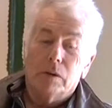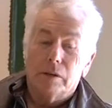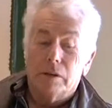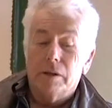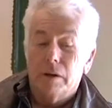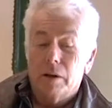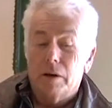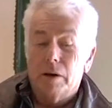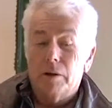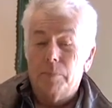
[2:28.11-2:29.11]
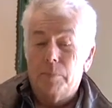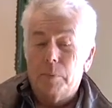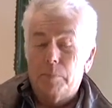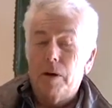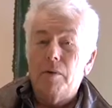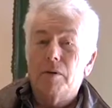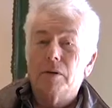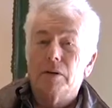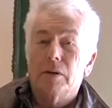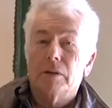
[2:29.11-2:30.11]
Yeah, uh,
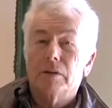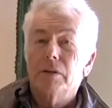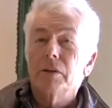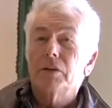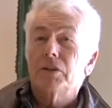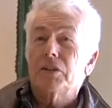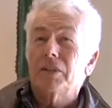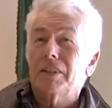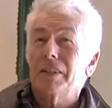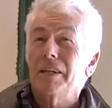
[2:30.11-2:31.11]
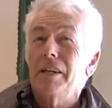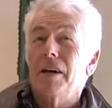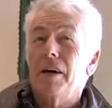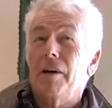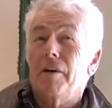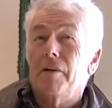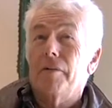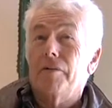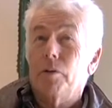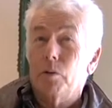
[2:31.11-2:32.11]
apparently uh, the years
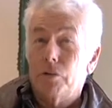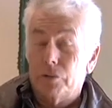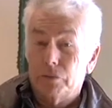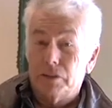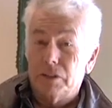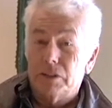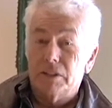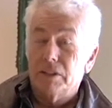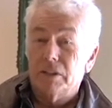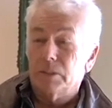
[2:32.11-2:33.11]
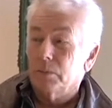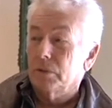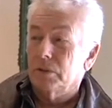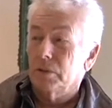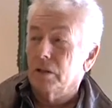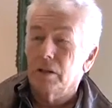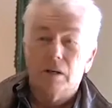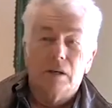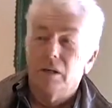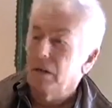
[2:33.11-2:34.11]
'64 through '66 was uh,
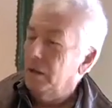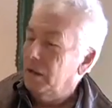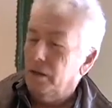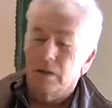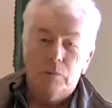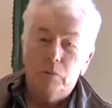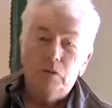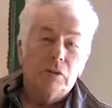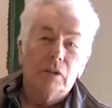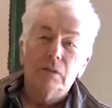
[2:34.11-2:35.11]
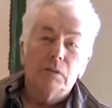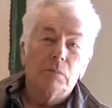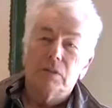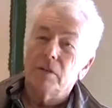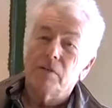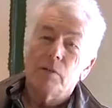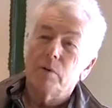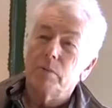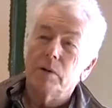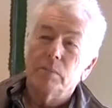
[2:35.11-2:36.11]
musical instruments everywhere
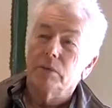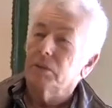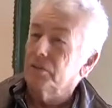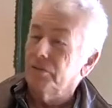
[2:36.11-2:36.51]
in Britain were just